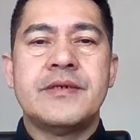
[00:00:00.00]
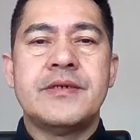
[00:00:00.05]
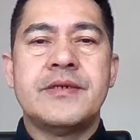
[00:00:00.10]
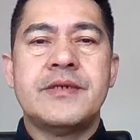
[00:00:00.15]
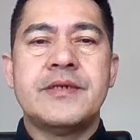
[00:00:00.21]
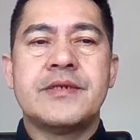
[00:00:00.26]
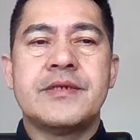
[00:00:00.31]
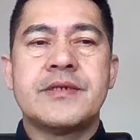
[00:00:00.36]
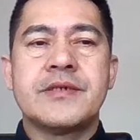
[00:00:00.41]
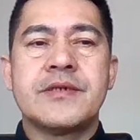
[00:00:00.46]

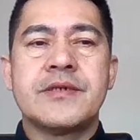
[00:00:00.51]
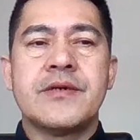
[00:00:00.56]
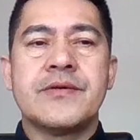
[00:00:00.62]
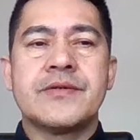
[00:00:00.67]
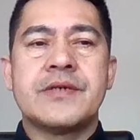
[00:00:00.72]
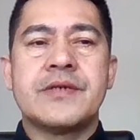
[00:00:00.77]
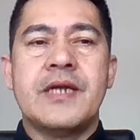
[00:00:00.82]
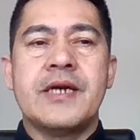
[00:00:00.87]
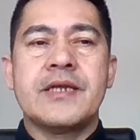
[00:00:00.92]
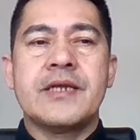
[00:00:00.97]
It
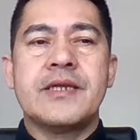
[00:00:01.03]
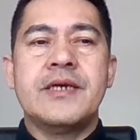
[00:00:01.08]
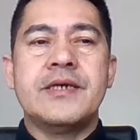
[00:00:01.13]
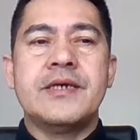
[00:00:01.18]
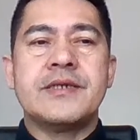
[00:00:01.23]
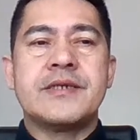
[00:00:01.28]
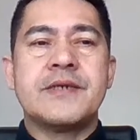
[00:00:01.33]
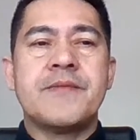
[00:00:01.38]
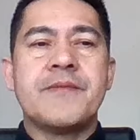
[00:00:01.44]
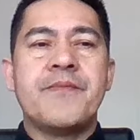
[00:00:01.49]
goes like
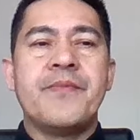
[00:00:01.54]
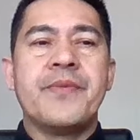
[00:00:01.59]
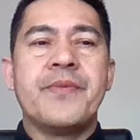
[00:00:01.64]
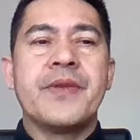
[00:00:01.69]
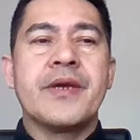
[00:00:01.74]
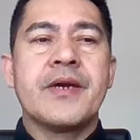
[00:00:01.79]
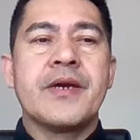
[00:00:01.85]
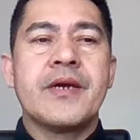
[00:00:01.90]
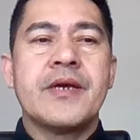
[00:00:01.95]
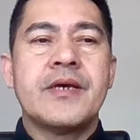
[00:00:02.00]
this:
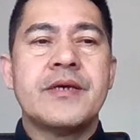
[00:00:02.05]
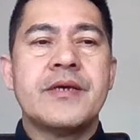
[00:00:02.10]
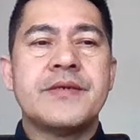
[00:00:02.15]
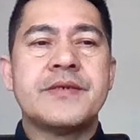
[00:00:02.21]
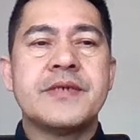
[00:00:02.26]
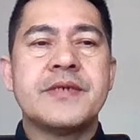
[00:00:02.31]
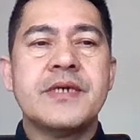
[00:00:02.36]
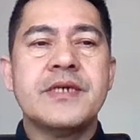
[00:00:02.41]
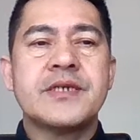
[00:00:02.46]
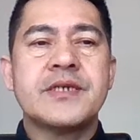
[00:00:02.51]

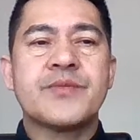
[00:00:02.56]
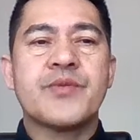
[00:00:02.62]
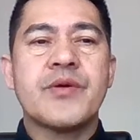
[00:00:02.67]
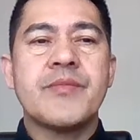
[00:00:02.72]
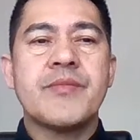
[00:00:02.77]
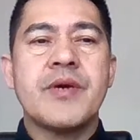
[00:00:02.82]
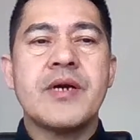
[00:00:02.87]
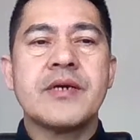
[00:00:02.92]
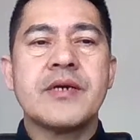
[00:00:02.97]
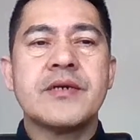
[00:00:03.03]
Cease
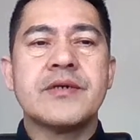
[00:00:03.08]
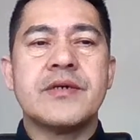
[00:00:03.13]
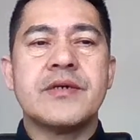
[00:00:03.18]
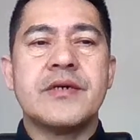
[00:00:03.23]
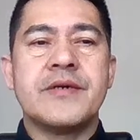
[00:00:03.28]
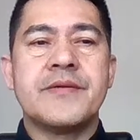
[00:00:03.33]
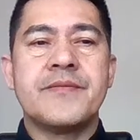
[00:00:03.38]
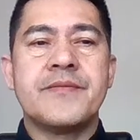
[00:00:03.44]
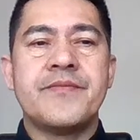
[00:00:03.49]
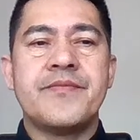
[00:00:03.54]
from
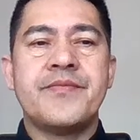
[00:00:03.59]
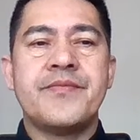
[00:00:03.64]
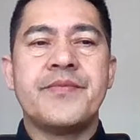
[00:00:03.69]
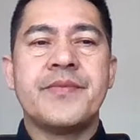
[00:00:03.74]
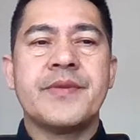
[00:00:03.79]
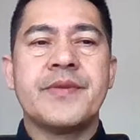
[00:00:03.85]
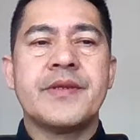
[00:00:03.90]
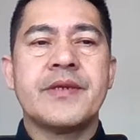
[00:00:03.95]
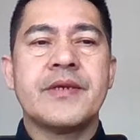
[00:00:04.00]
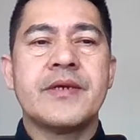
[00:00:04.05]
anger
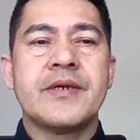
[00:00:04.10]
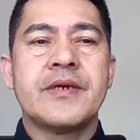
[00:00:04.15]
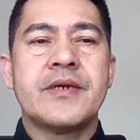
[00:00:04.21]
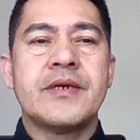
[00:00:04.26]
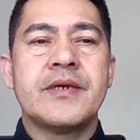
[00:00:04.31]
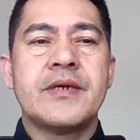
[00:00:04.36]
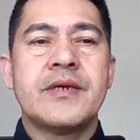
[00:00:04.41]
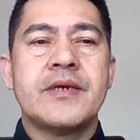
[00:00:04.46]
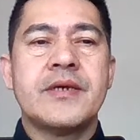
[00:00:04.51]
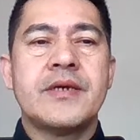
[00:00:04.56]

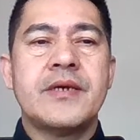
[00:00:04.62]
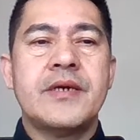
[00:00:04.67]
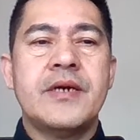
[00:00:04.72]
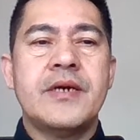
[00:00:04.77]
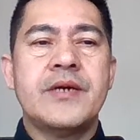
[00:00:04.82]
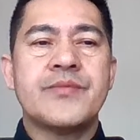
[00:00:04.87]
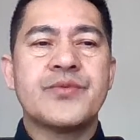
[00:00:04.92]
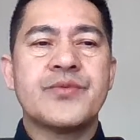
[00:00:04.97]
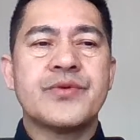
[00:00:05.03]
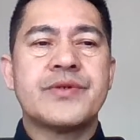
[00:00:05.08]

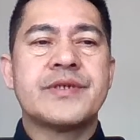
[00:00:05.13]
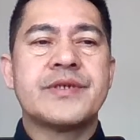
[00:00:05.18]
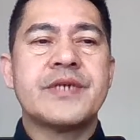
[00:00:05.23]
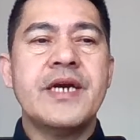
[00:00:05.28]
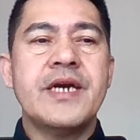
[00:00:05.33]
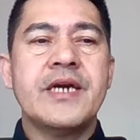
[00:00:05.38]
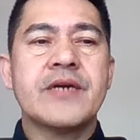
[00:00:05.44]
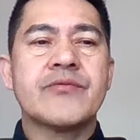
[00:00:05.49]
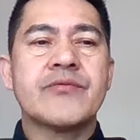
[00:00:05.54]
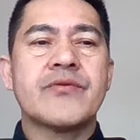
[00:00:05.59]
and
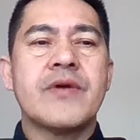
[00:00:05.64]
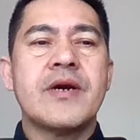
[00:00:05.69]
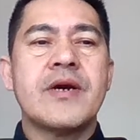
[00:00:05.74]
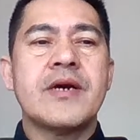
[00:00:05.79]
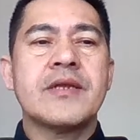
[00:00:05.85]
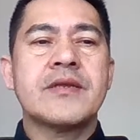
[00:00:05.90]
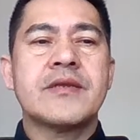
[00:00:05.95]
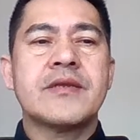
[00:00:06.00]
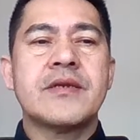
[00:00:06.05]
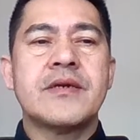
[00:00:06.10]
forsake
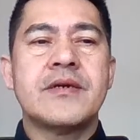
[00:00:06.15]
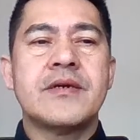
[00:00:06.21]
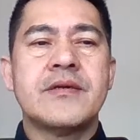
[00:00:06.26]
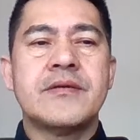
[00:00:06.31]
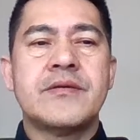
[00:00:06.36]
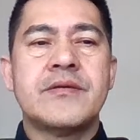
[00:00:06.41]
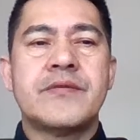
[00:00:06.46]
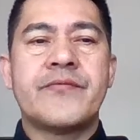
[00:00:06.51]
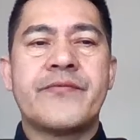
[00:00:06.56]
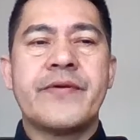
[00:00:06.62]
wrath,
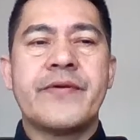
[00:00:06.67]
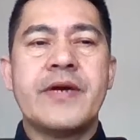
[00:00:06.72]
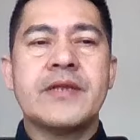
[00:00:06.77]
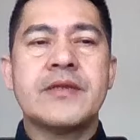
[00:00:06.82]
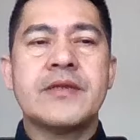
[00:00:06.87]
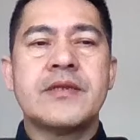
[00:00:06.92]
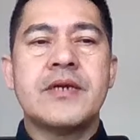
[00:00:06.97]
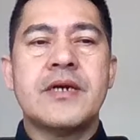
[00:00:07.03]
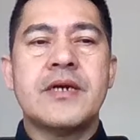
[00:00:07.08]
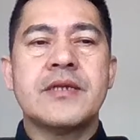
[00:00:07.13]

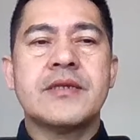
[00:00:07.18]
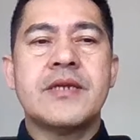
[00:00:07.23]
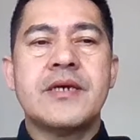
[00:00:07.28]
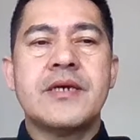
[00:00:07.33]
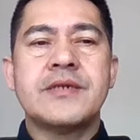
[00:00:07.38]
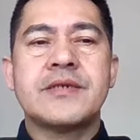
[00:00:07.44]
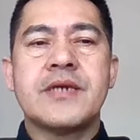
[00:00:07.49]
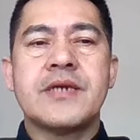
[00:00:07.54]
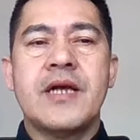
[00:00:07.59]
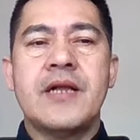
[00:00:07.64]
fret not
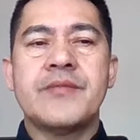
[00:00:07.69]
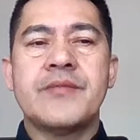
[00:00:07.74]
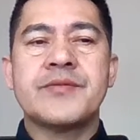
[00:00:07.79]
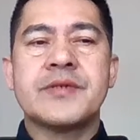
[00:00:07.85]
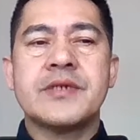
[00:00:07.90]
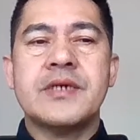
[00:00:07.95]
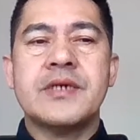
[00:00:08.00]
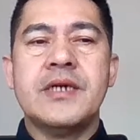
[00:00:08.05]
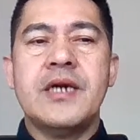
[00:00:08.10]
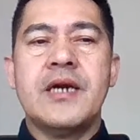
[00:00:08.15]
thyself
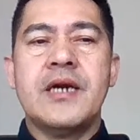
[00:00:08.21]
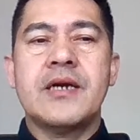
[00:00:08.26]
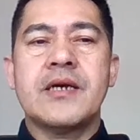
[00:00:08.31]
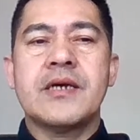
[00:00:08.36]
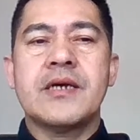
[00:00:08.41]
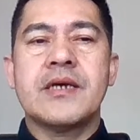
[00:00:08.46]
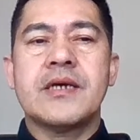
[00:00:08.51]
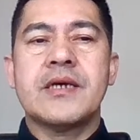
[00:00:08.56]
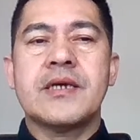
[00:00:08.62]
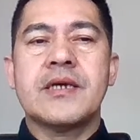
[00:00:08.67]

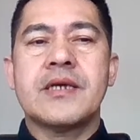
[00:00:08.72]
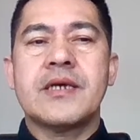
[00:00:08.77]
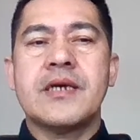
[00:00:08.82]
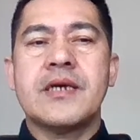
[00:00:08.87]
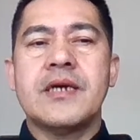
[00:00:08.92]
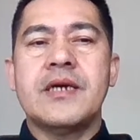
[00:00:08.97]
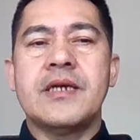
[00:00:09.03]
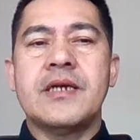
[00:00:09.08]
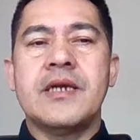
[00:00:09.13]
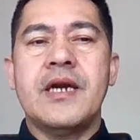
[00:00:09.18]

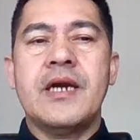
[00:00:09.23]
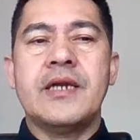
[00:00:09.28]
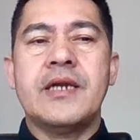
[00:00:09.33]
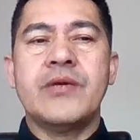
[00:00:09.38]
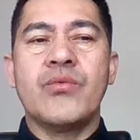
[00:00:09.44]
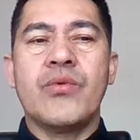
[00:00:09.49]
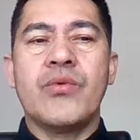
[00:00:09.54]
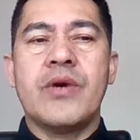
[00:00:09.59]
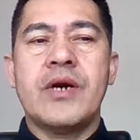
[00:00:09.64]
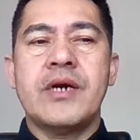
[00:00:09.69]
in any
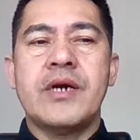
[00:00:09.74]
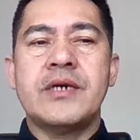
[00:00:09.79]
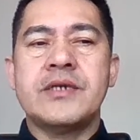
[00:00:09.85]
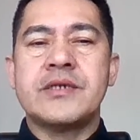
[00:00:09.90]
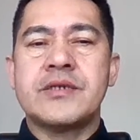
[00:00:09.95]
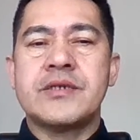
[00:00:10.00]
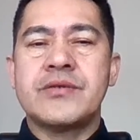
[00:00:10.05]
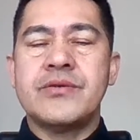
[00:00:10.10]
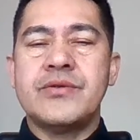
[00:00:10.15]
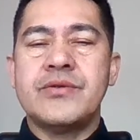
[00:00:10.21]

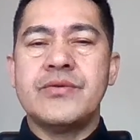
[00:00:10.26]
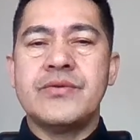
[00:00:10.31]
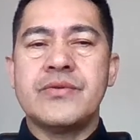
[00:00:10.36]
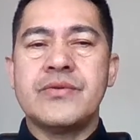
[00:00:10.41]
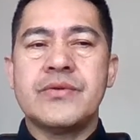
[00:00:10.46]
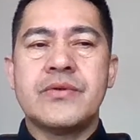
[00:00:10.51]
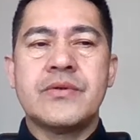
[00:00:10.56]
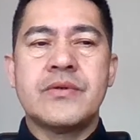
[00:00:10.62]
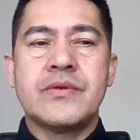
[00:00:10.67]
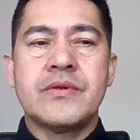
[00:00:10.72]
wise to
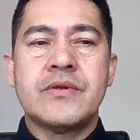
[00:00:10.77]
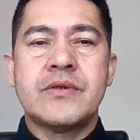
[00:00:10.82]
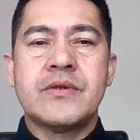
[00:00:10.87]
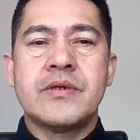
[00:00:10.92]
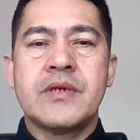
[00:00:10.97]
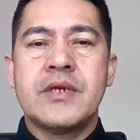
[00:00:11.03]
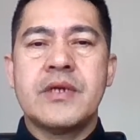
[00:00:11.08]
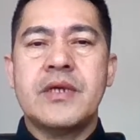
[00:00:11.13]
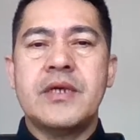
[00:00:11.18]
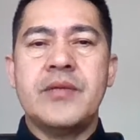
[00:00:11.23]
do
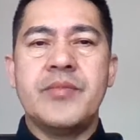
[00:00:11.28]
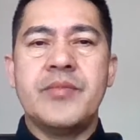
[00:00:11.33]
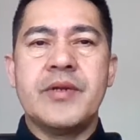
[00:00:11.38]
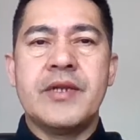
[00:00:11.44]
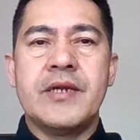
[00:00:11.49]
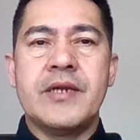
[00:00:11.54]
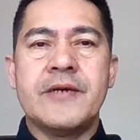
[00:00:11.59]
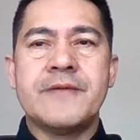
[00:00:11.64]
evil.